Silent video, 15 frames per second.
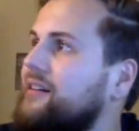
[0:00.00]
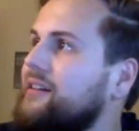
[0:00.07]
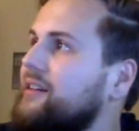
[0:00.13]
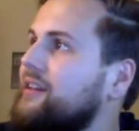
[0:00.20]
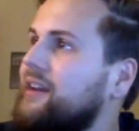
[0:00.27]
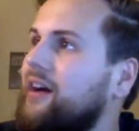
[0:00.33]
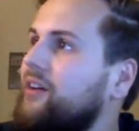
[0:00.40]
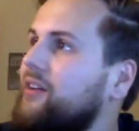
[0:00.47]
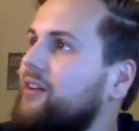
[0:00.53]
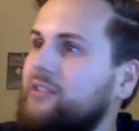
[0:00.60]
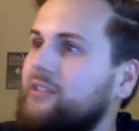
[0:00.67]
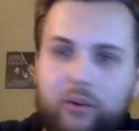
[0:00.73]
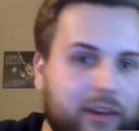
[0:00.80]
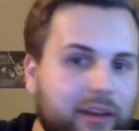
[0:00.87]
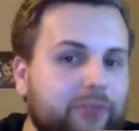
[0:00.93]

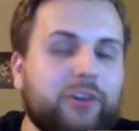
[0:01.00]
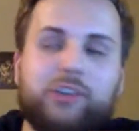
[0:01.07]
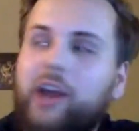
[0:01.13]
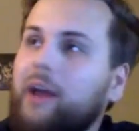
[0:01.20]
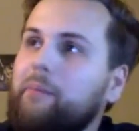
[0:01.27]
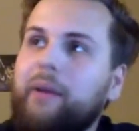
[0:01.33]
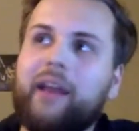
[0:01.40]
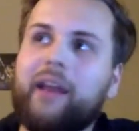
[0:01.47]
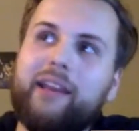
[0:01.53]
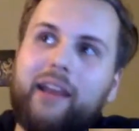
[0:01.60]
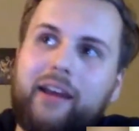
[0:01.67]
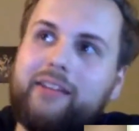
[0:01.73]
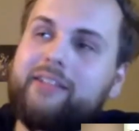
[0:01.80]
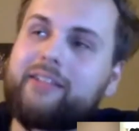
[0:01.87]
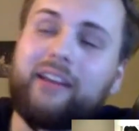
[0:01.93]
Don't give Rashad Penny
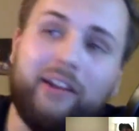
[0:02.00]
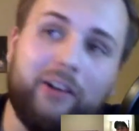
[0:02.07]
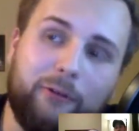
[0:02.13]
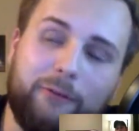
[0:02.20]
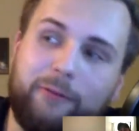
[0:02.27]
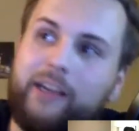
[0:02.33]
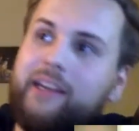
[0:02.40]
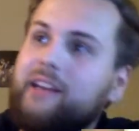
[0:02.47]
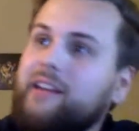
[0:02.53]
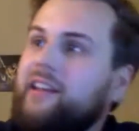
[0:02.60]
a single freaking